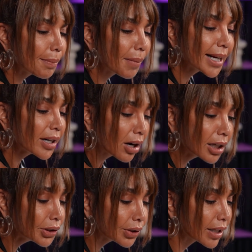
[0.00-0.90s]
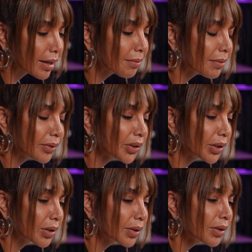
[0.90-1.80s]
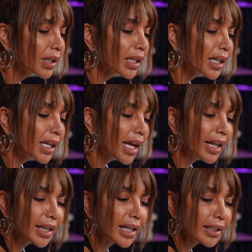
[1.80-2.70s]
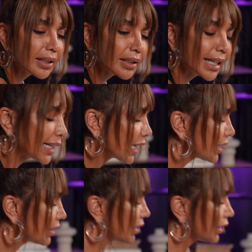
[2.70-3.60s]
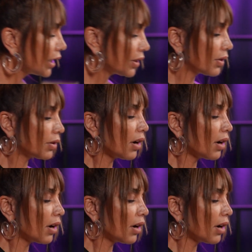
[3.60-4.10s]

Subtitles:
my heart to them, you know, and then they can, you know,